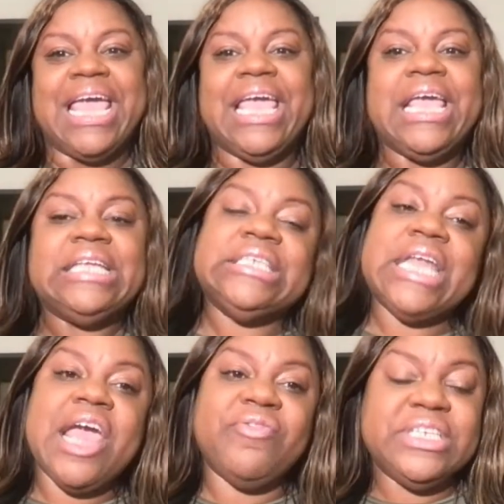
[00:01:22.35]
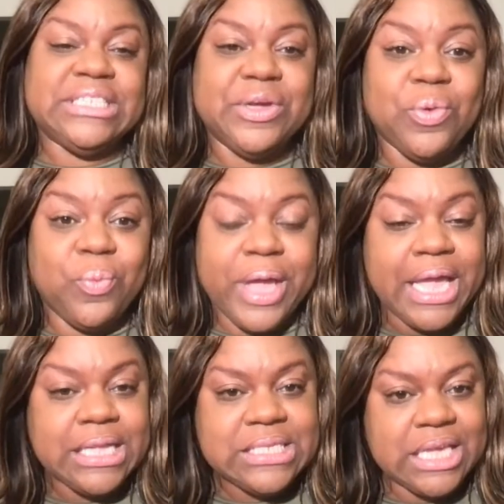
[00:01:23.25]
each and every single
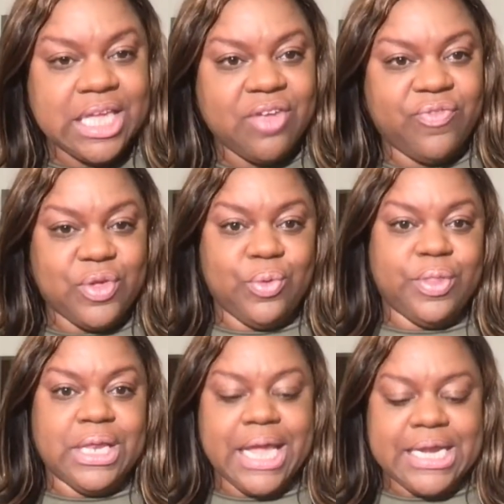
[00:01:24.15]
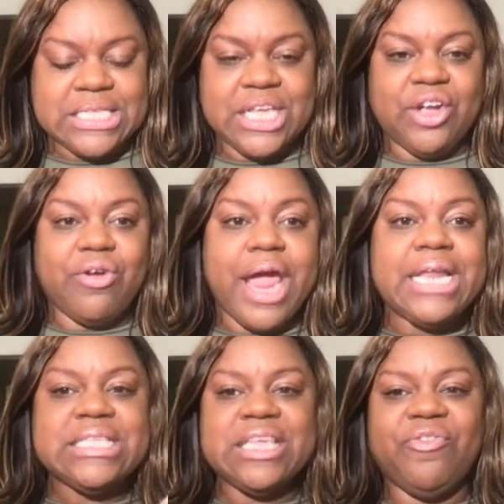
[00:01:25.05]
week to give you the latest and
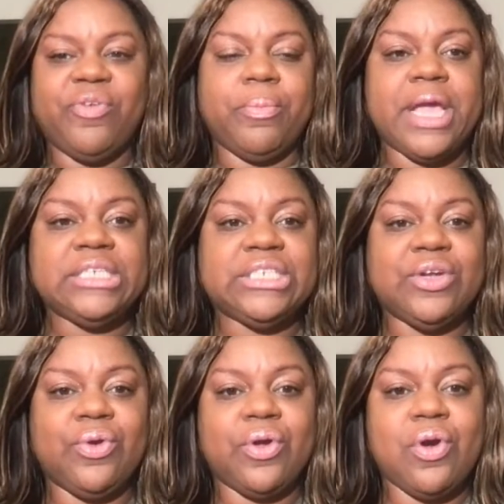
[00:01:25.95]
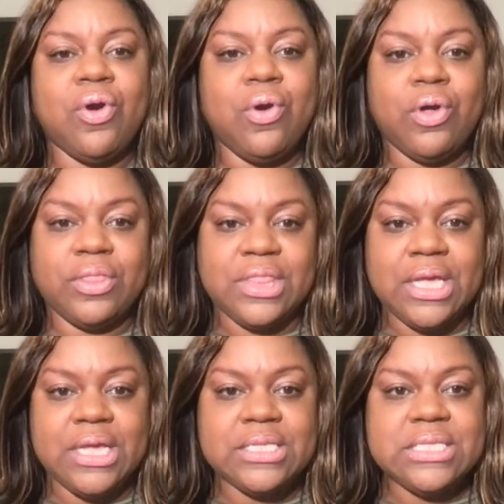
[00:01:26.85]
greatest information on all
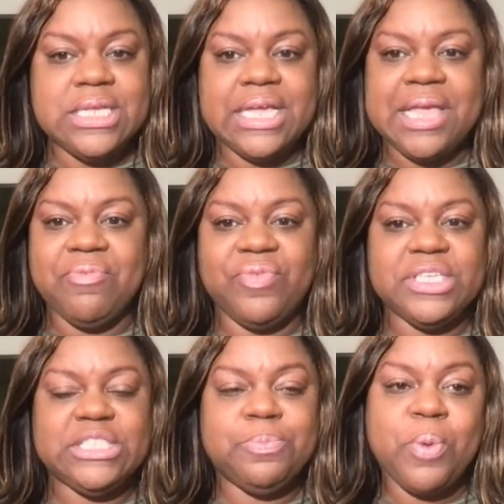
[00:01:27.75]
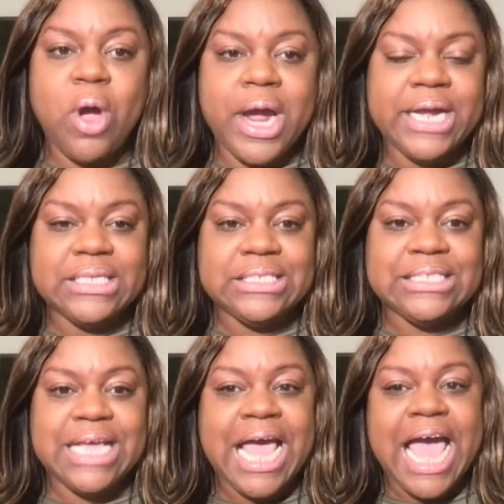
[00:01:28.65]
things DMV sports.